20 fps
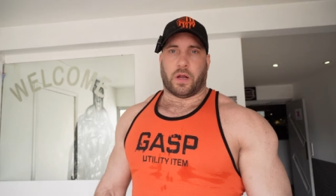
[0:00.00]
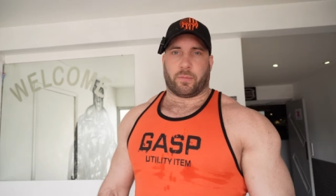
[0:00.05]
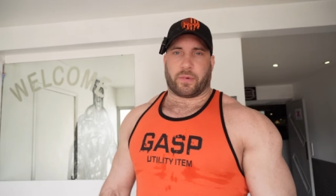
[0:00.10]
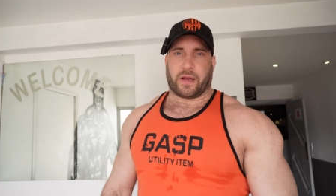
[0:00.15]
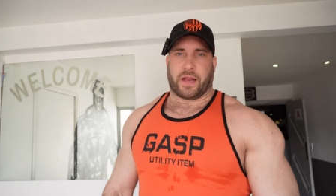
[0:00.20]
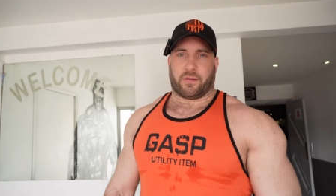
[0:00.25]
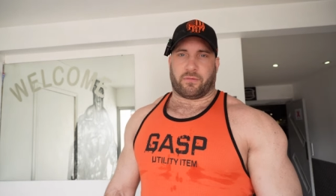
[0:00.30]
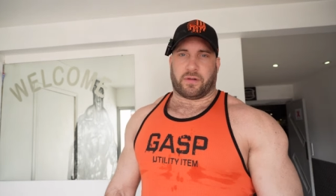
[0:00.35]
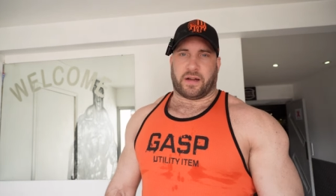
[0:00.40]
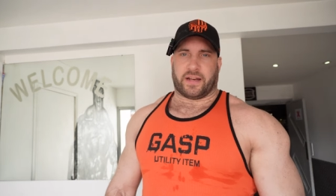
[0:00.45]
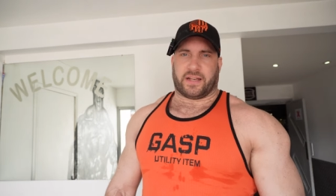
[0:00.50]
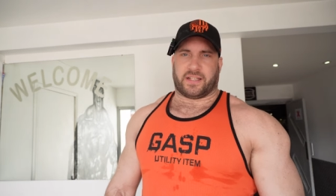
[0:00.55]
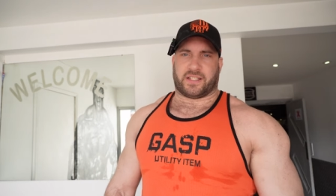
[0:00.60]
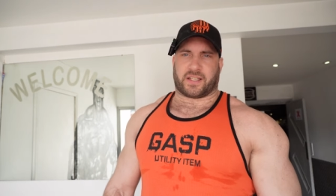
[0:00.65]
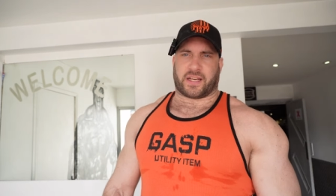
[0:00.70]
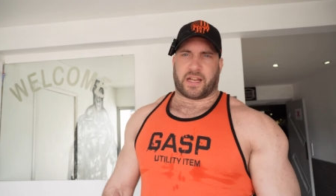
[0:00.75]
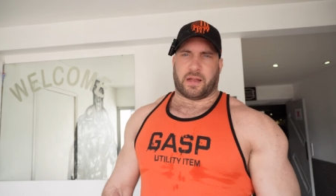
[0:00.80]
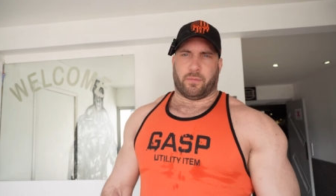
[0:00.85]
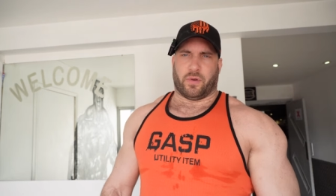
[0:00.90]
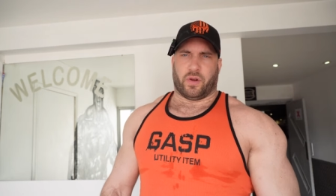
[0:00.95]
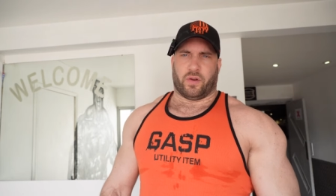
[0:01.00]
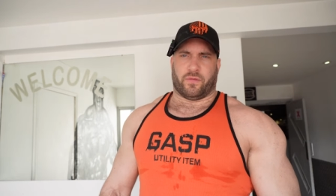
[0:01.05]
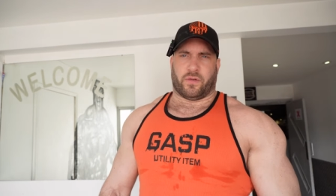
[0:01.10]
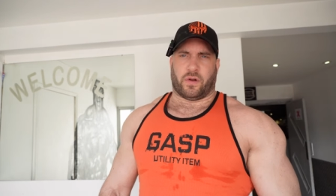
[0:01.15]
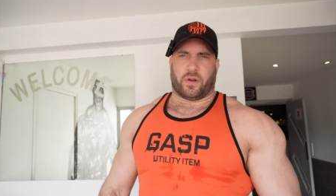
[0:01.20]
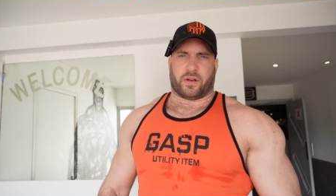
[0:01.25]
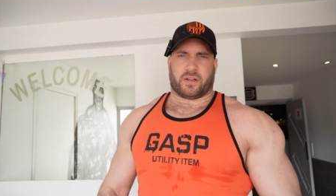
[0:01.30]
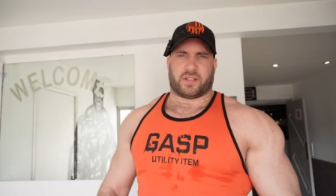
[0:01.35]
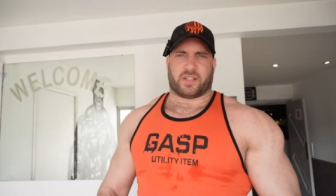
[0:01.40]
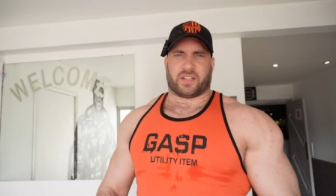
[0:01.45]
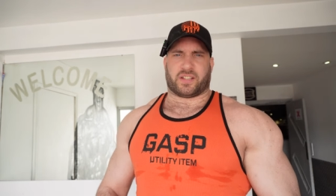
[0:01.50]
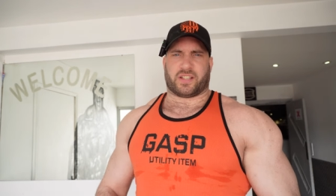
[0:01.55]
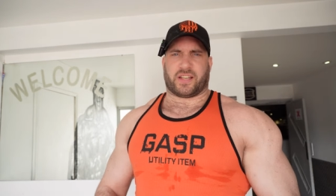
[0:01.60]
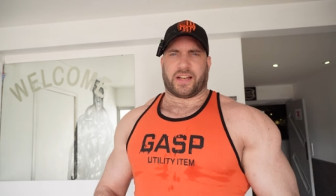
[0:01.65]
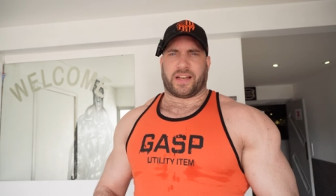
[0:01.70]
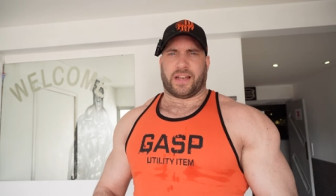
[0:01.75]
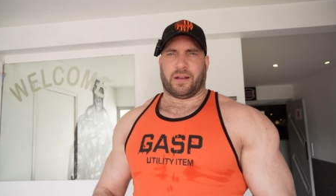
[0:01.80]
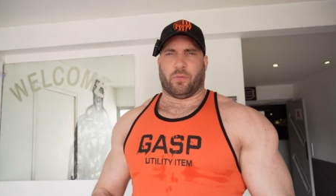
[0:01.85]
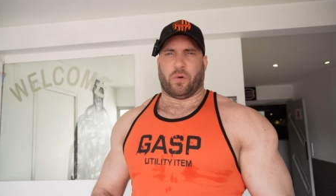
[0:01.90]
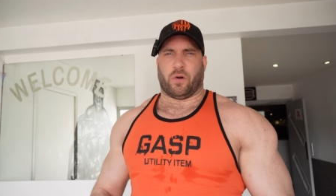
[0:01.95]
While I'm getting ready to get a move on, I was just
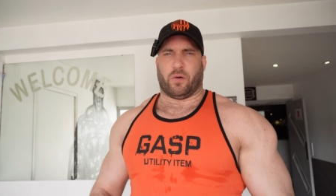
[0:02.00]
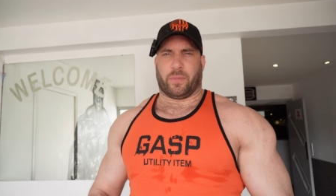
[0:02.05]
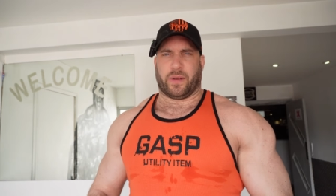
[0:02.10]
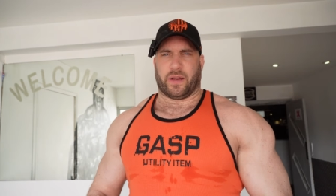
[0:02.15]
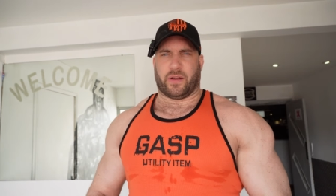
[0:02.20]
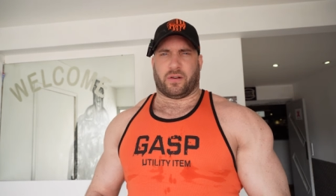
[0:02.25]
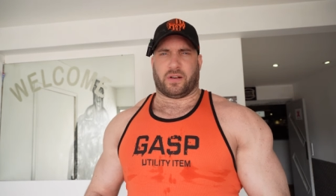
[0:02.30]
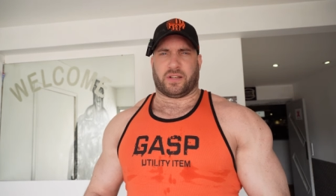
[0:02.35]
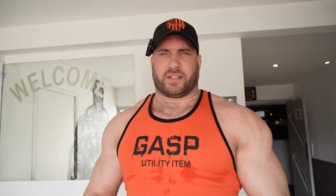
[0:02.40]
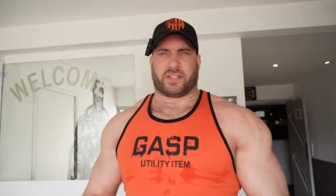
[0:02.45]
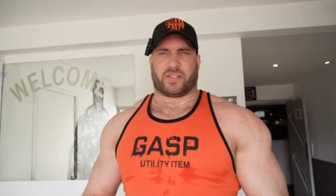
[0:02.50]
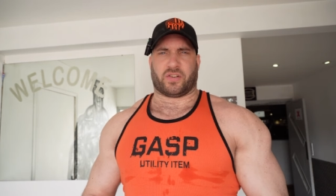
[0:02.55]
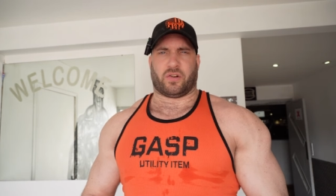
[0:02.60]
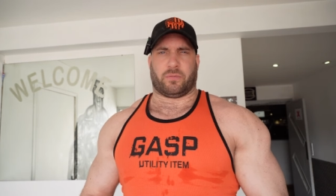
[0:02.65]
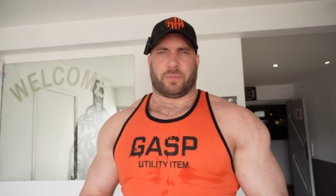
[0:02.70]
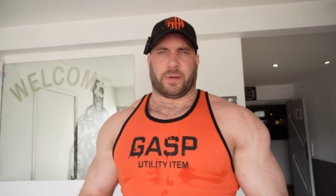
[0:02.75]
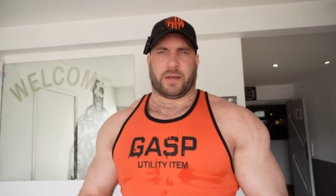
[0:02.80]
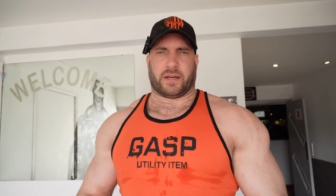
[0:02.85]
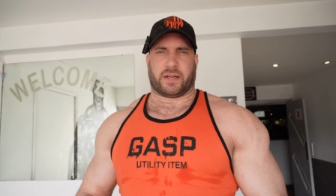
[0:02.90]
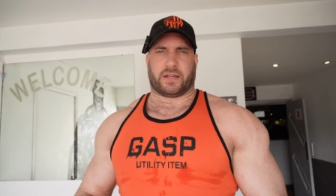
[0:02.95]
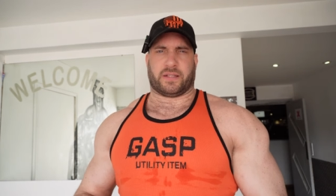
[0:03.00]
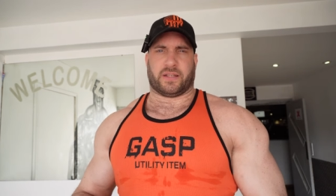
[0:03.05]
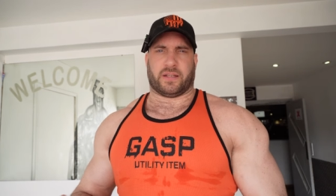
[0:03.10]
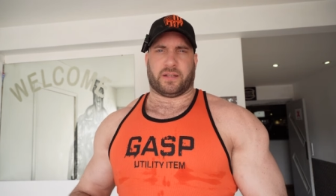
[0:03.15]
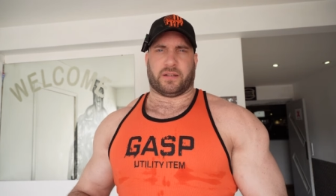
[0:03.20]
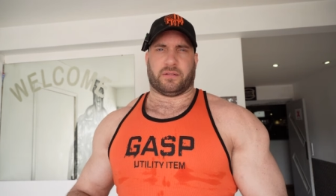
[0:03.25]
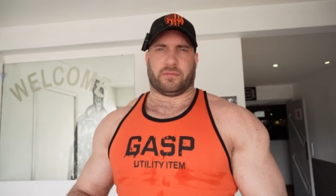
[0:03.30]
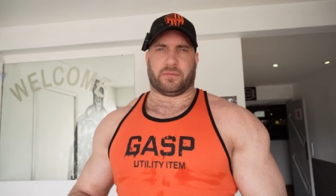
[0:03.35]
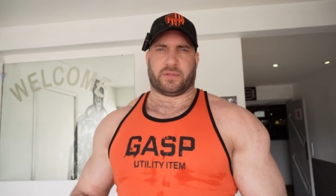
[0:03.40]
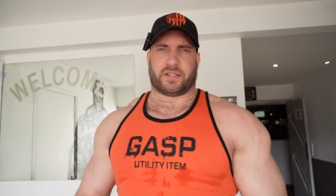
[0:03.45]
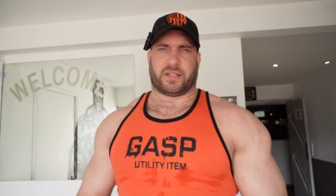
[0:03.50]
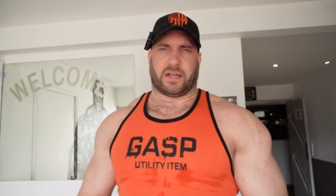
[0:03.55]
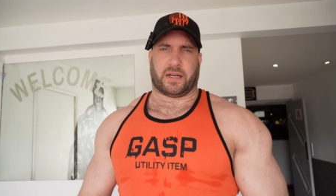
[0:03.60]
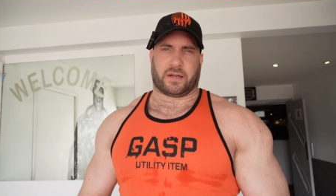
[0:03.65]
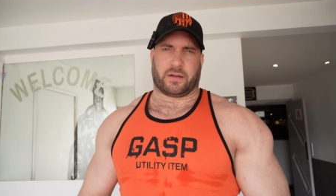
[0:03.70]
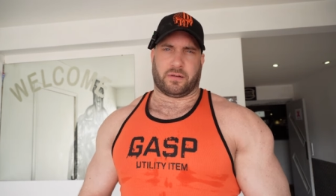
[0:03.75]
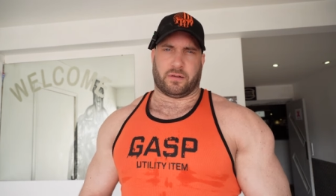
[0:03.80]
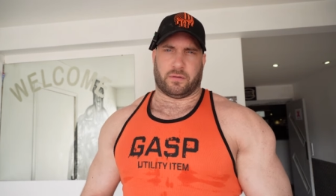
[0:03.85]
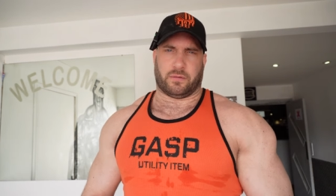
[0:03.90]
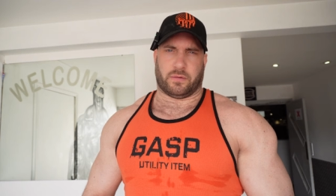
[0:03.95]
thinking what would be a nice topic to
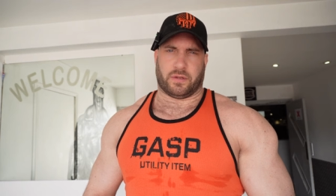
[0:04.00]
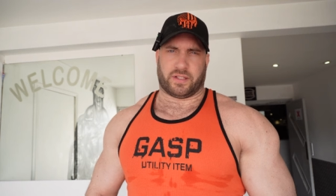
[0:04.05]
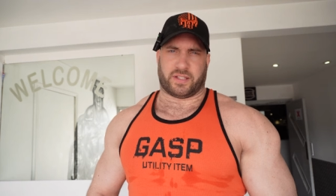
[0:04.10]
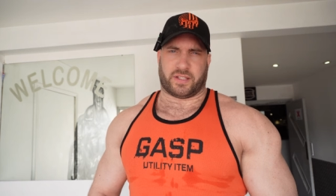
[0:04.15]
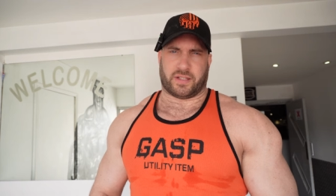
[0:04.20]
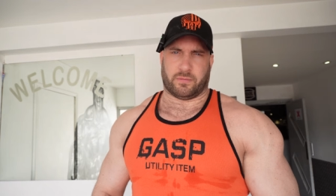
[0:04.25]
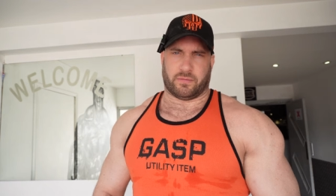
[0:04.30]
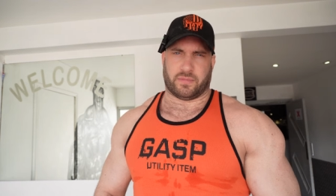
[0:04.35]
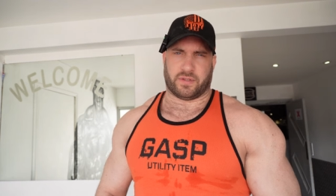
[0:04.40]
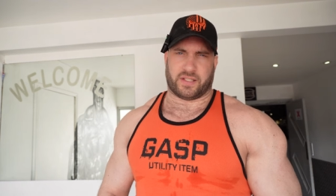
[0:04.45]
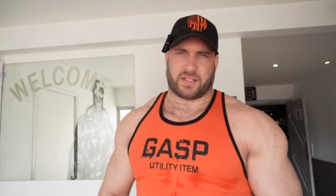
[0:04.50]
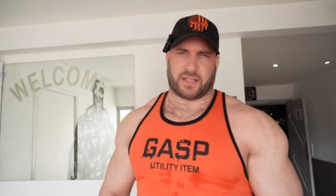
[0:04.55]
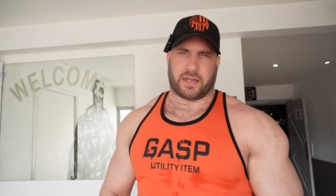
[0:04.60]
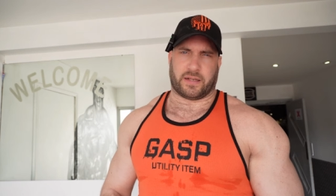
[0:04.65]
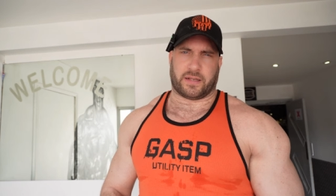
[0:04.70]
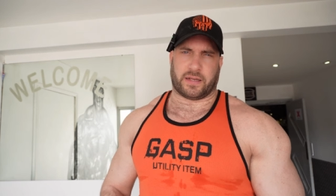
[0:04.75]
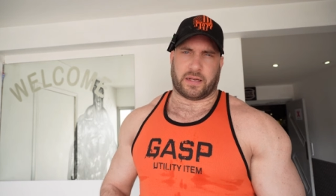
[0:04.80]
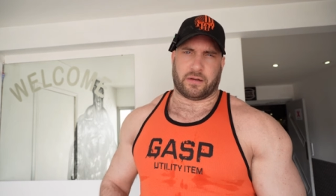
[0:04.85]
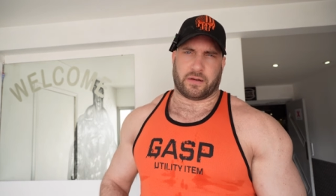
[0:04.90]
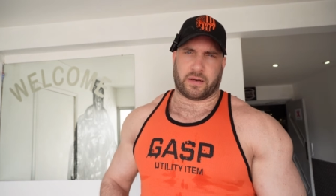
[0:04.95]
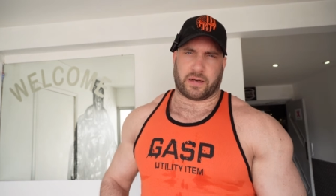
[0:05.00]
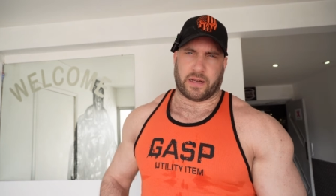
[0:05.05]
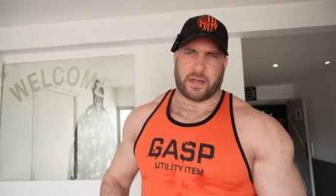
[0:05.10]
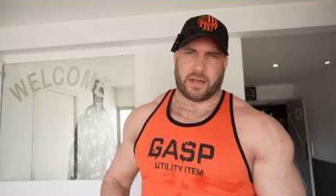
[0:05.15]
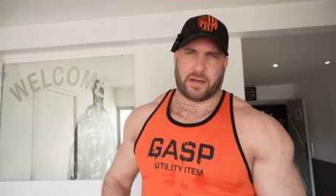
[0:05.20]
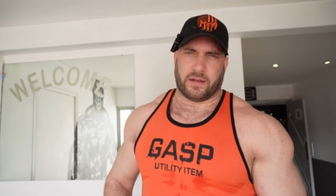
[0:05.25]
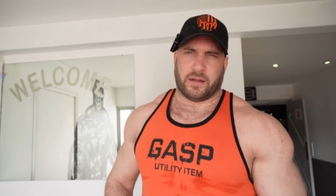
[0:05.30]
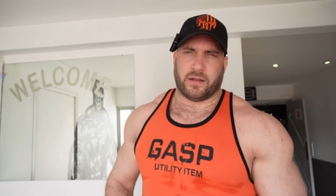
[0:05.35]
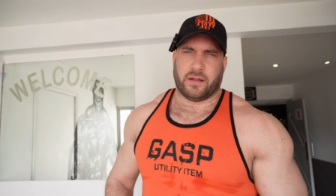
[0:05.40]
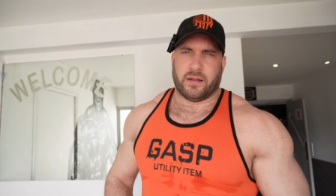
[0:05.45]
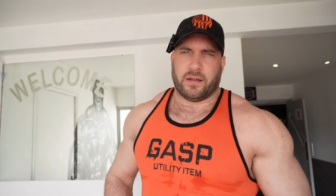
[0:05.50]
tackle once I'm sat down again.